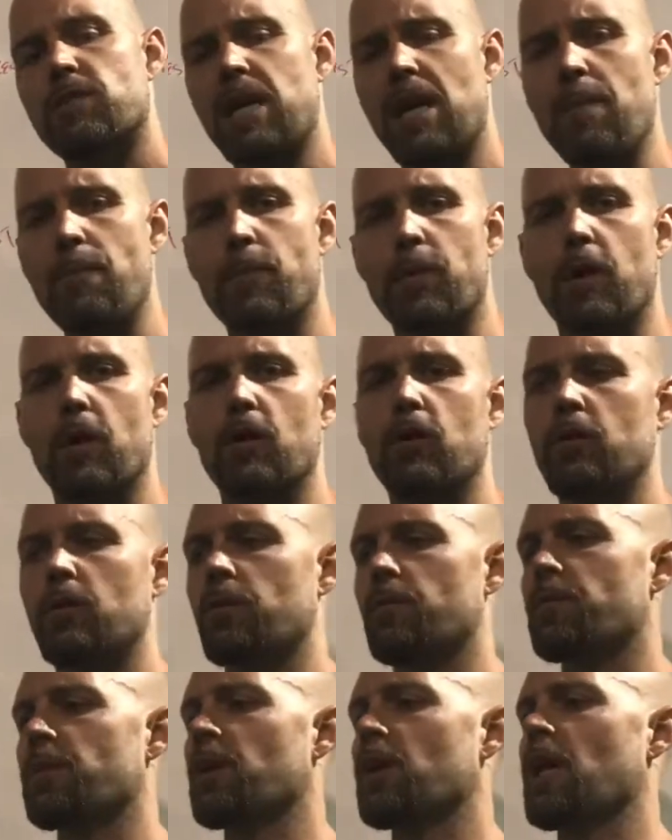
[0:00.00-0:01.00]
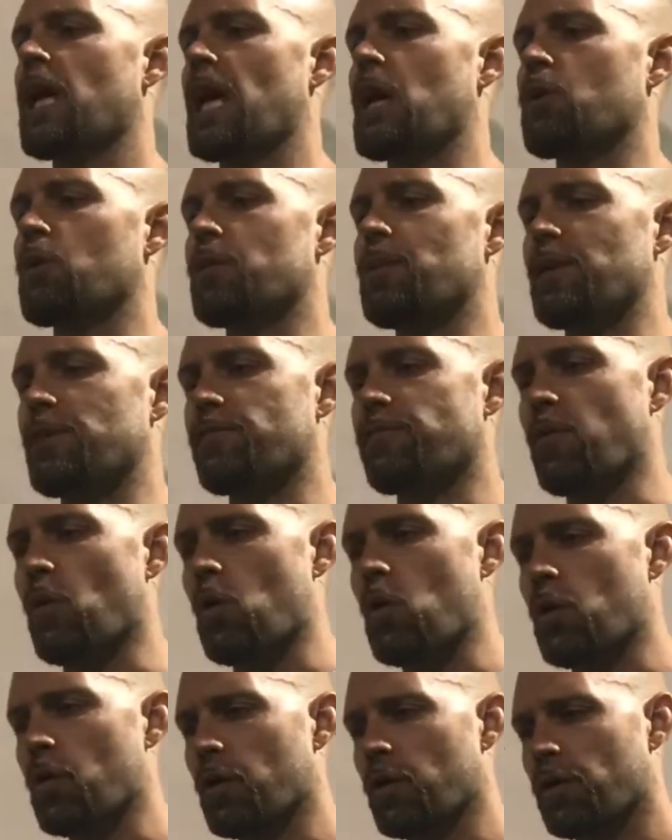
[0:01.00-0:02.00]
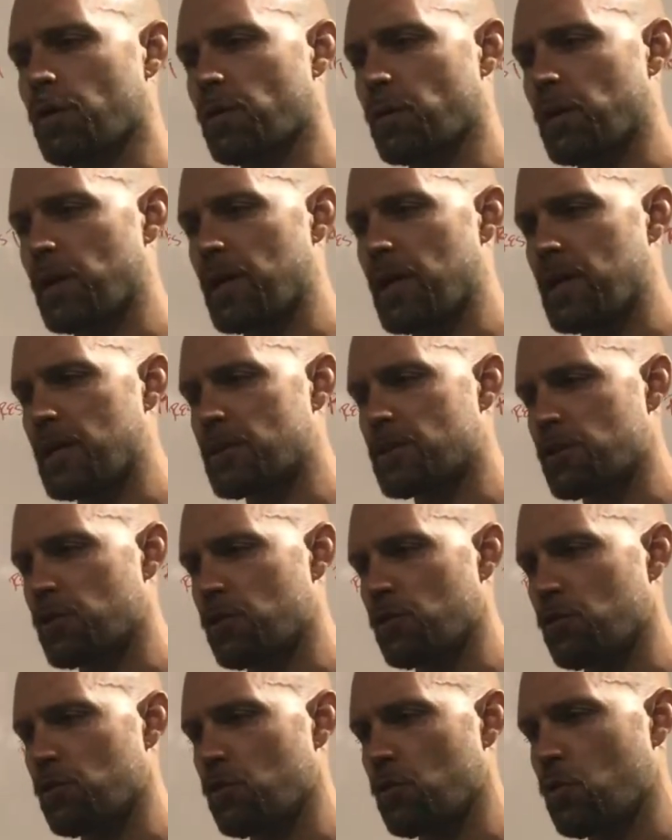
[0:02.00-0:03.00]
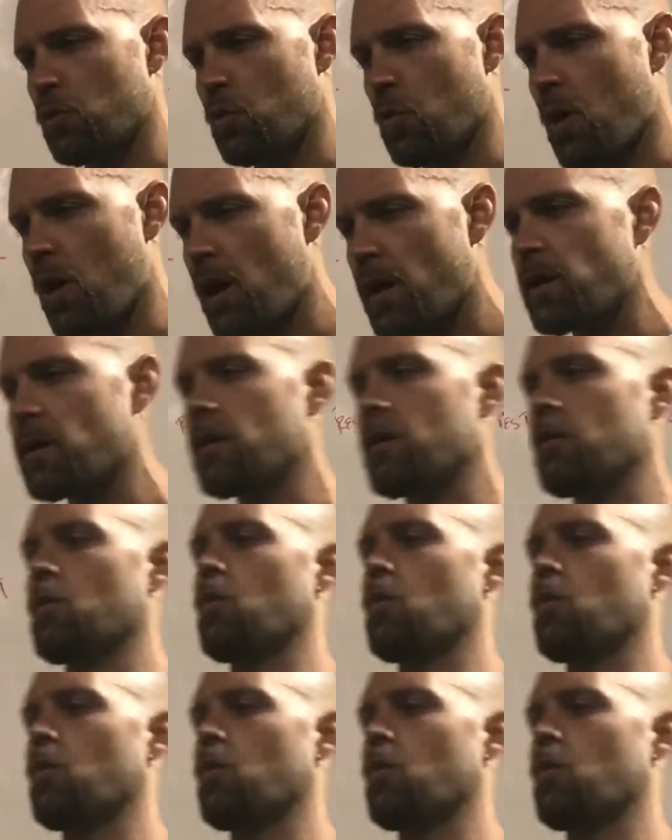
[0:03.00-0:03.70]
tempo, it would be 4, 3, 2, 1,